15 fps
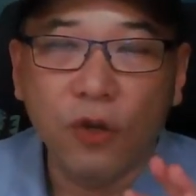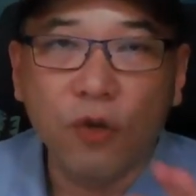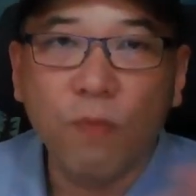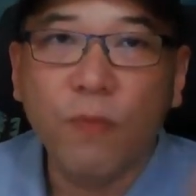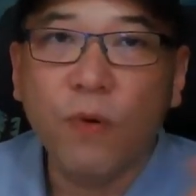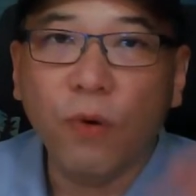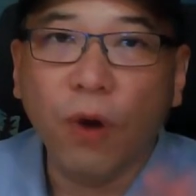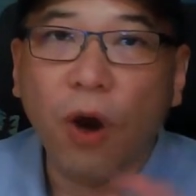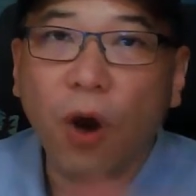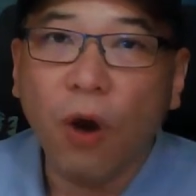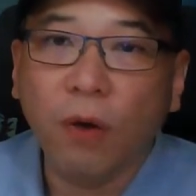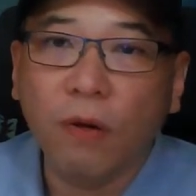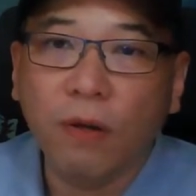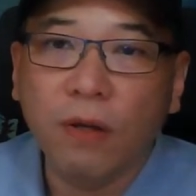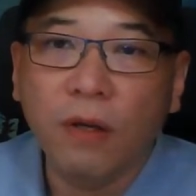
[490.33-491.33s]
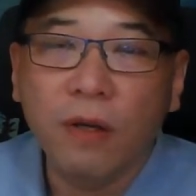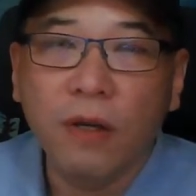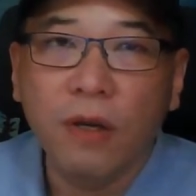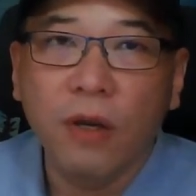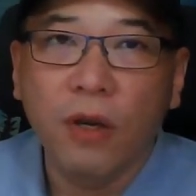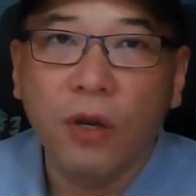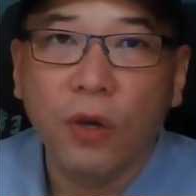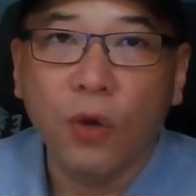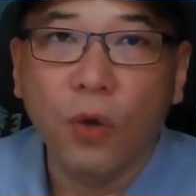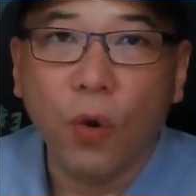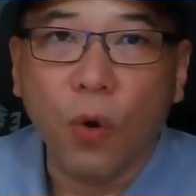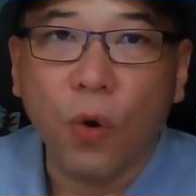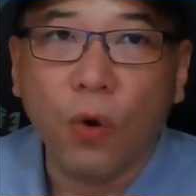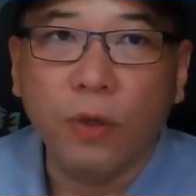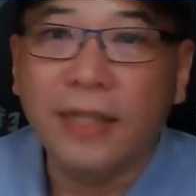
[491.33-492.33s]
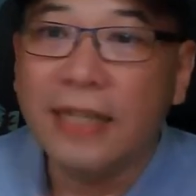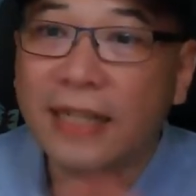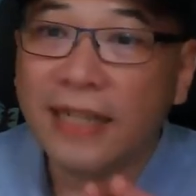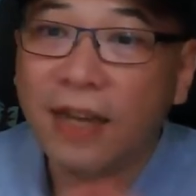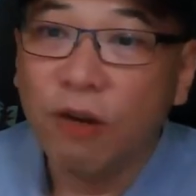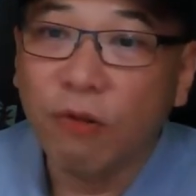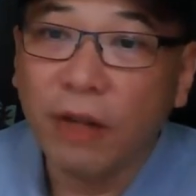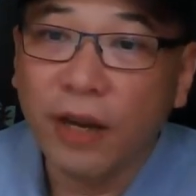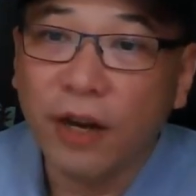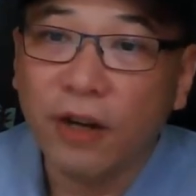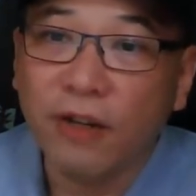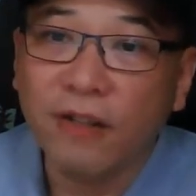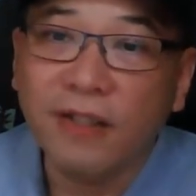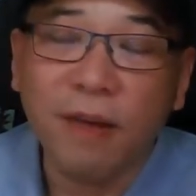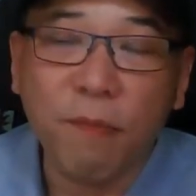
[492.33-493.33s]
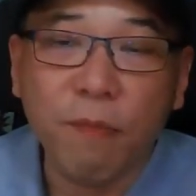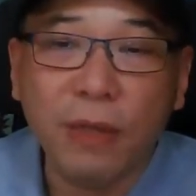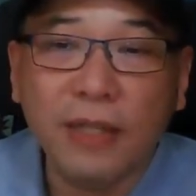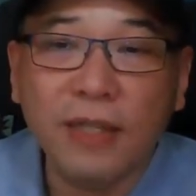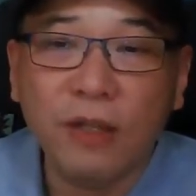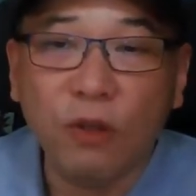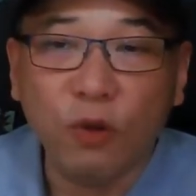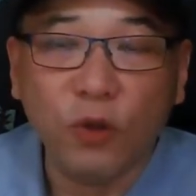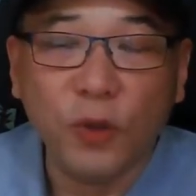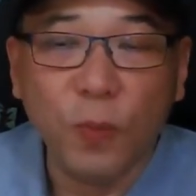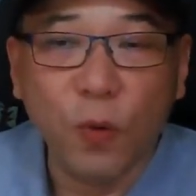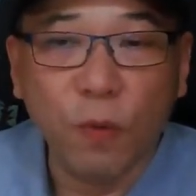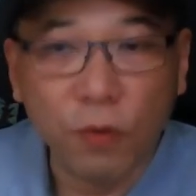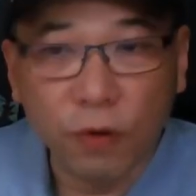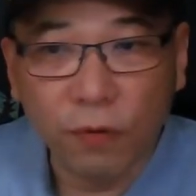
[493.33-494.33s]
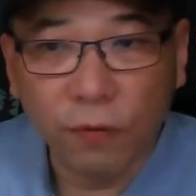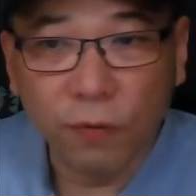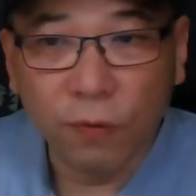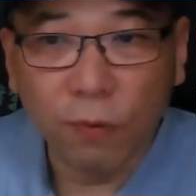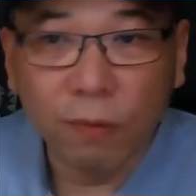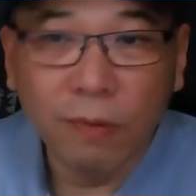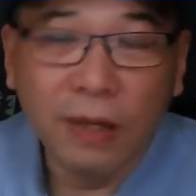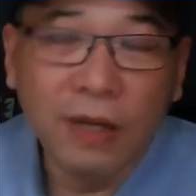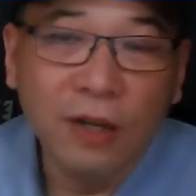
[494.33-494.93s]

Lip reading: you put on your detail layers that makes it look more beautiful.